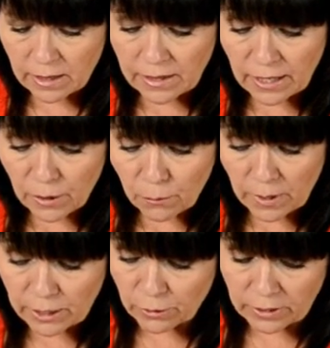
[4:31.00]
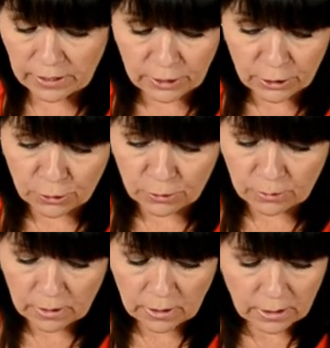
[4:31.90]
then what you're going to do
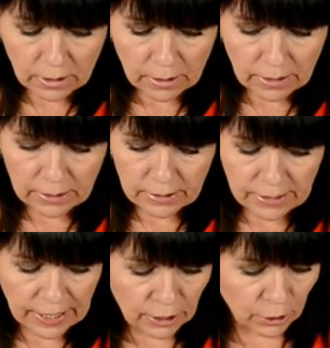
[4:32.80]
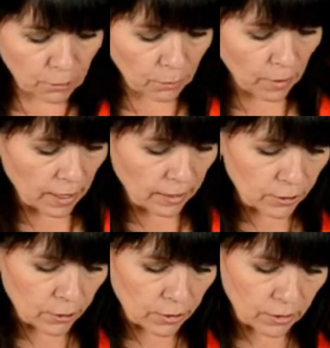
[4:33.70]
is take your
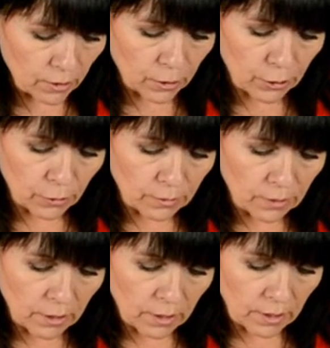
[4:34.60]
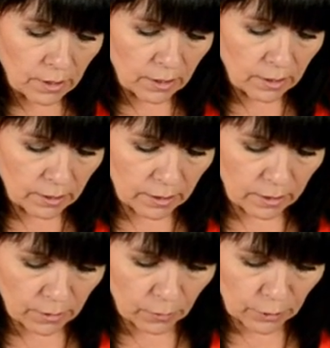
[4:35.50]
brush or
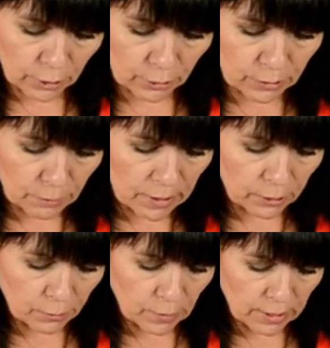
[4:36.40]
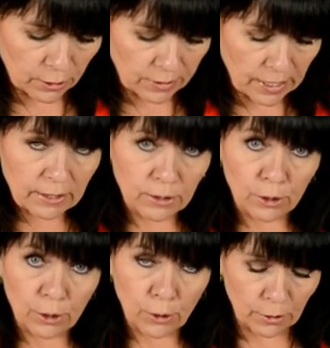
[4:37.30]
your sponge brush that
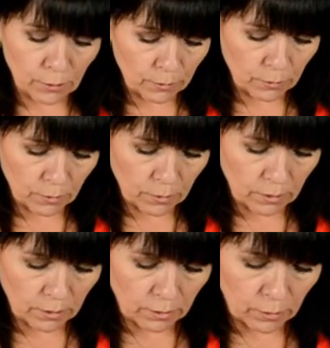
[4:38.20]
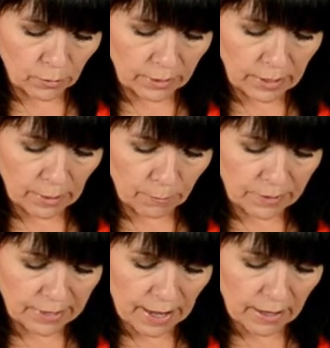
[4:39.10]
is loaded up
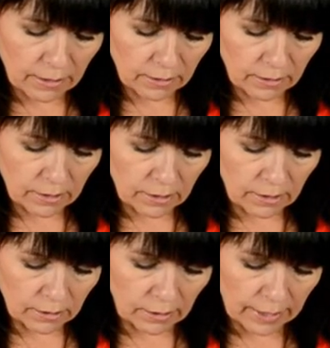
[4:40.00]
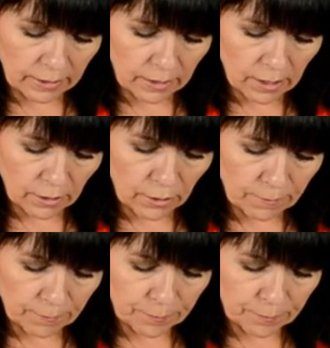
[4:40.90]
with that light color.